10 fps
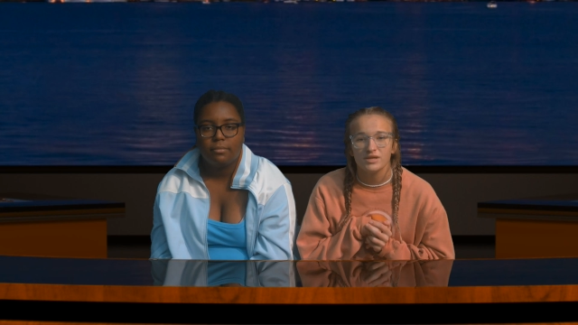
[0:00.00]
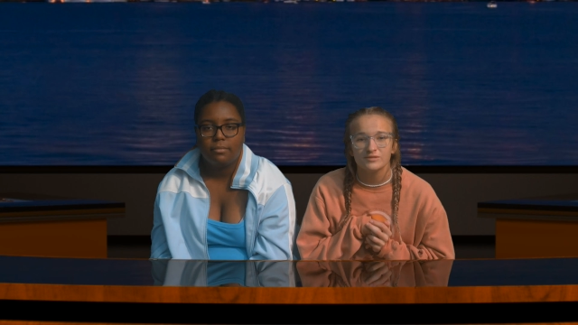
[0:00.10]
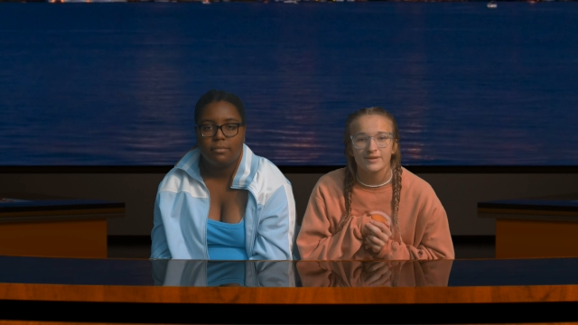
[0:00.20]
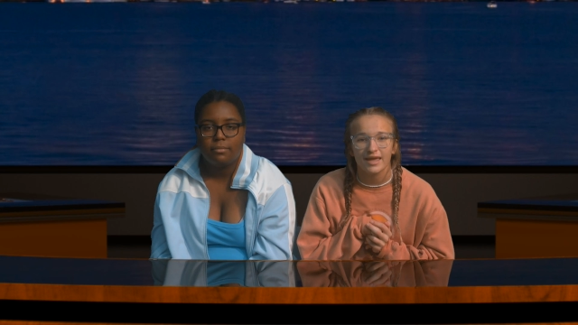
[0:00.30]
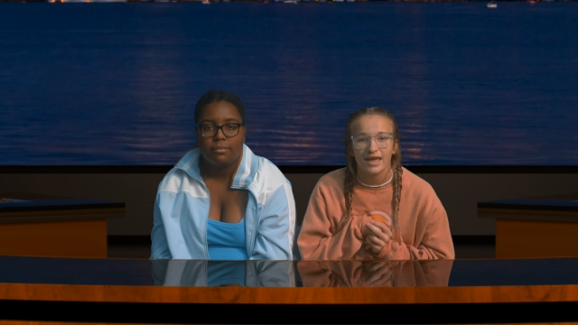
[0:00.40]

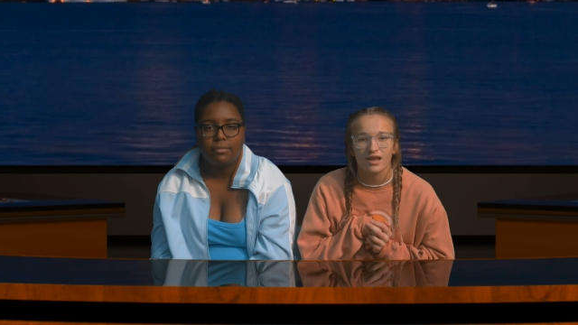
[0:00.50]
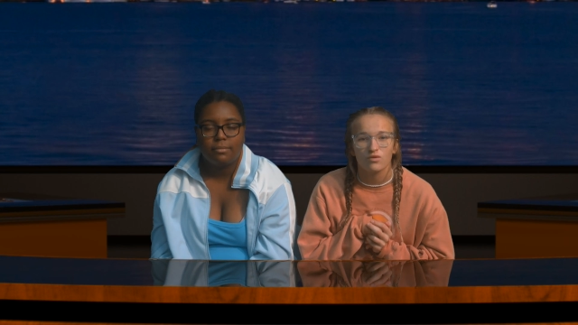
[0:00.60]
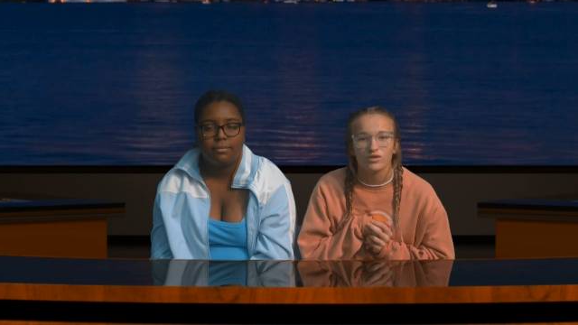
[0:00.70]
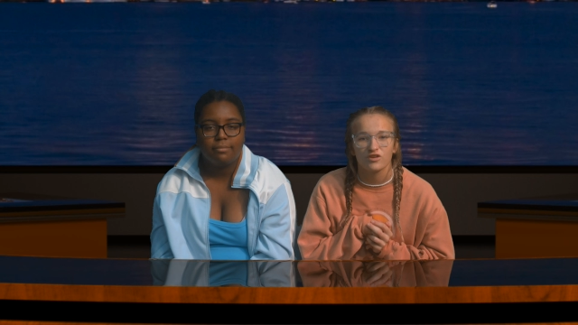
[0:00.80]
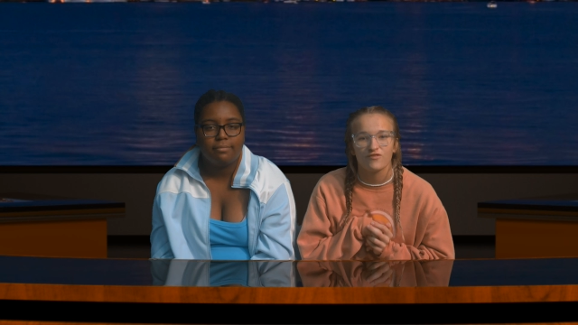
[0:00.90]
Speaker 1: McCann
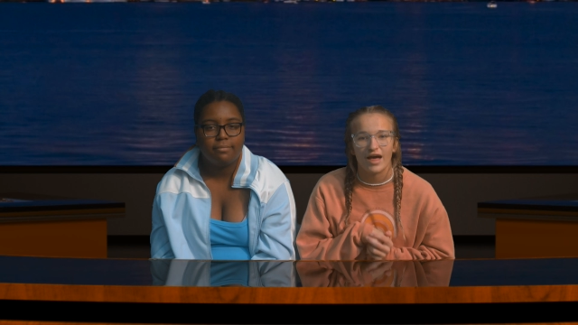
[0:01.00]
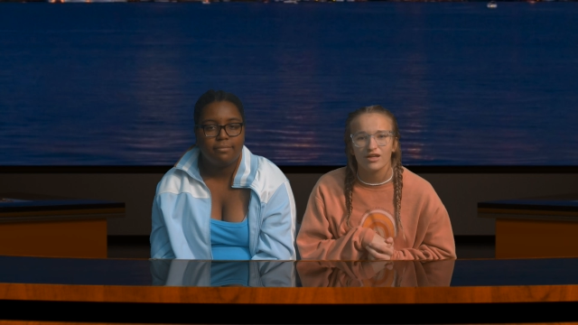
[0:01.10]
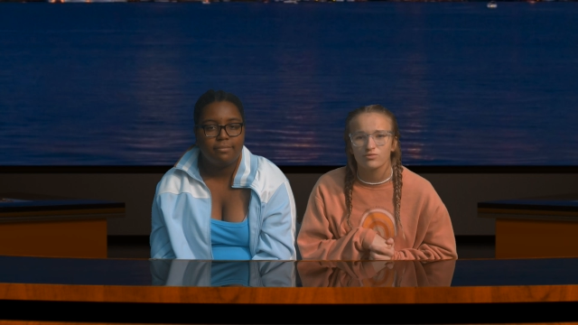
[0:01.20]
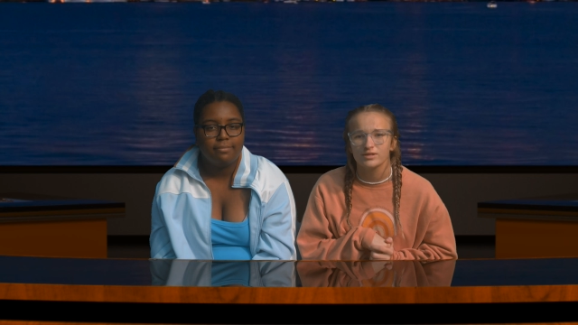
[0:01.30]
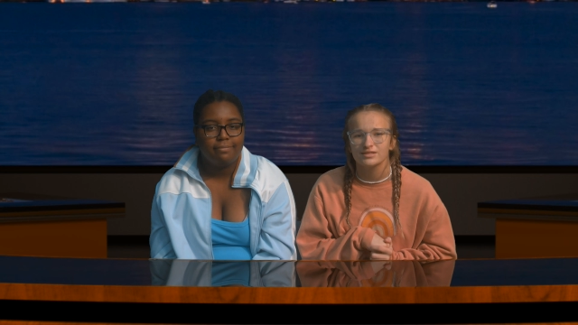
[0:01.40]
with a valid
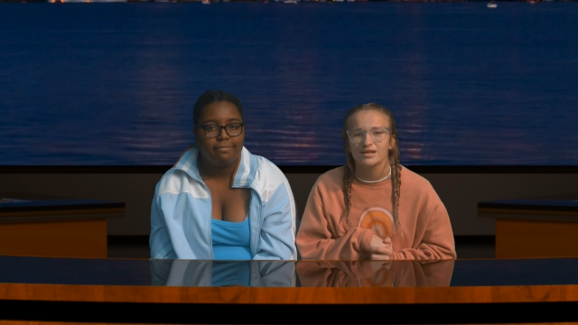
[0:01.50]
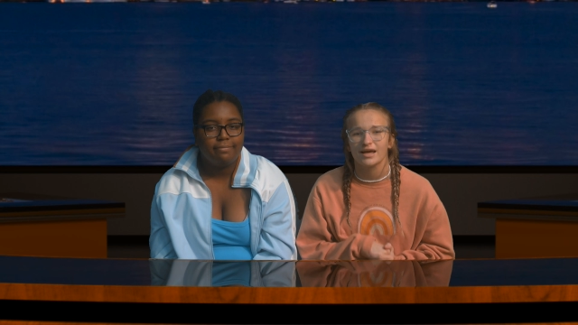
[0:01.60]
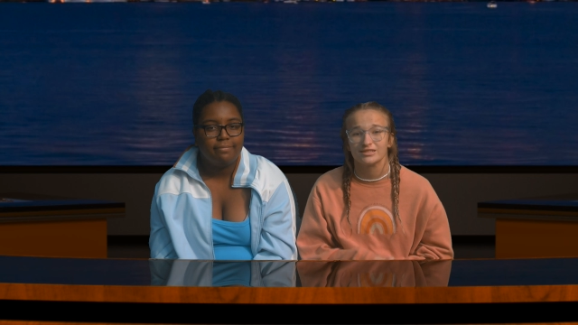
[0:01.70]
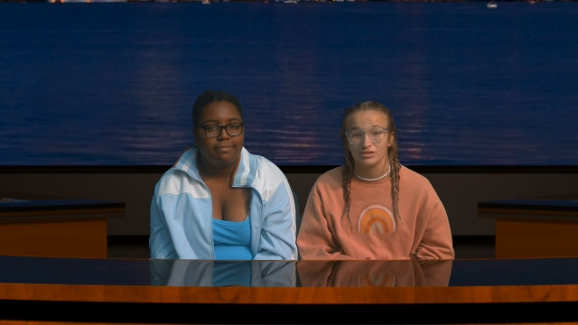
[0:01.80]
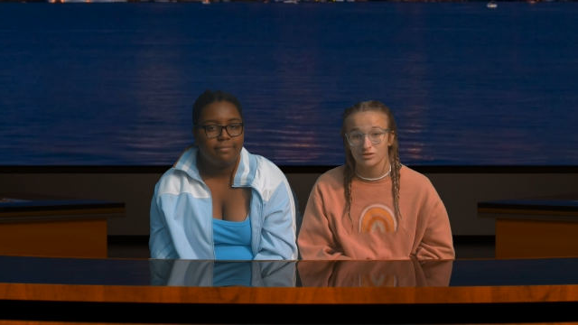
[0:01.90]
reason
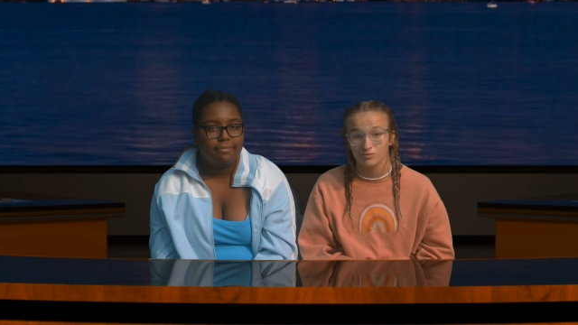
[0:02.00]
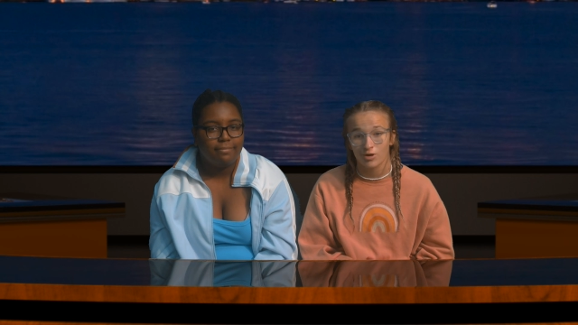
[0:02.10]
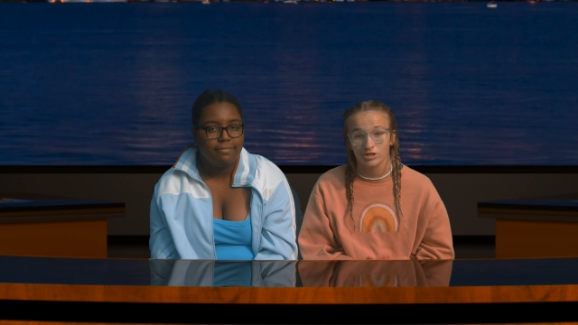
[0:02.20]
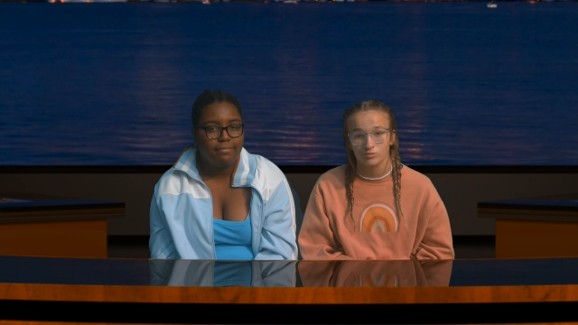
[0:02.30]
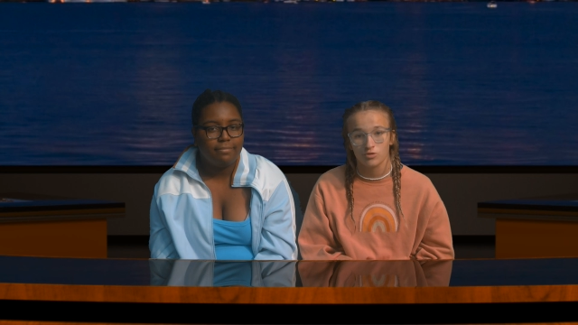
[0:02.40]
as soon as
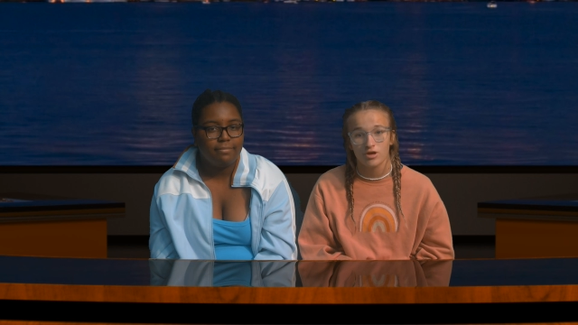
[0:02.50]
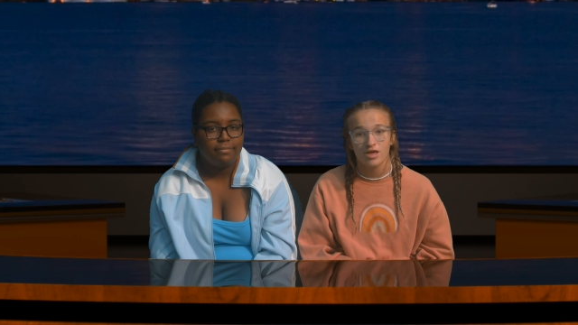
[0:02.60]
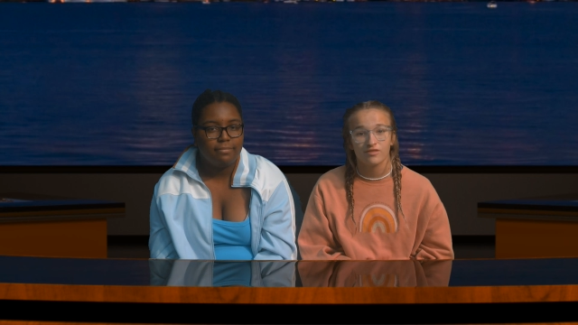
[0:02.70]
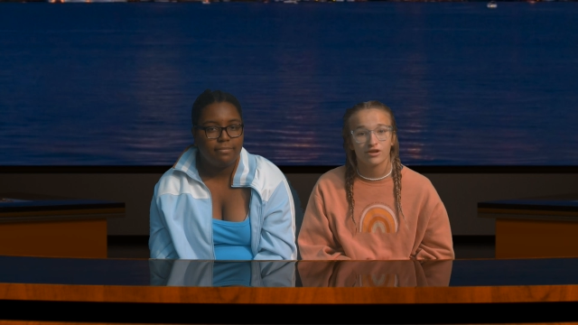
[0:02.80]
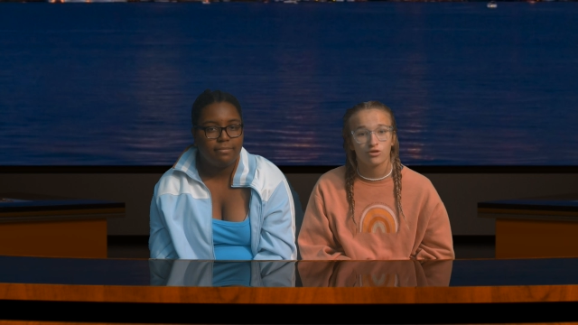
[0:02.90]
possible.
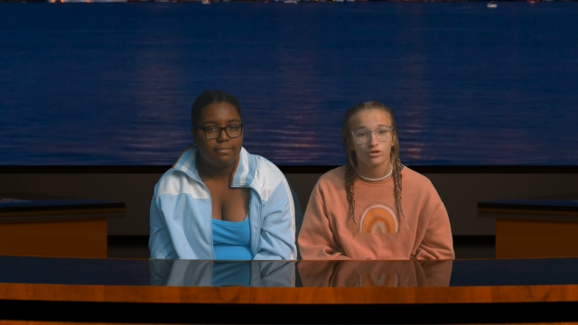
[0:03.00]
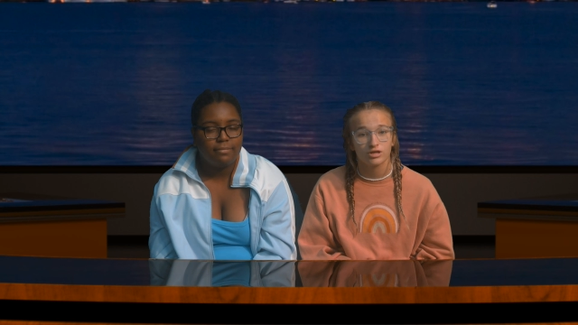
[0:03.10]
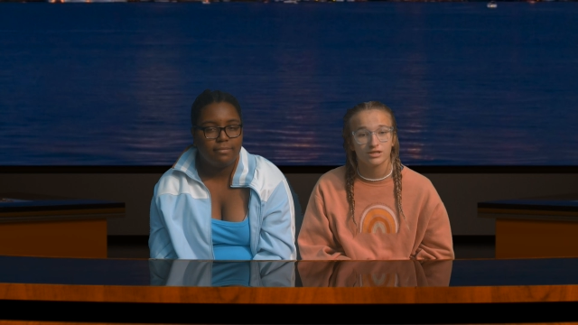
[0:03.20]
They're ordering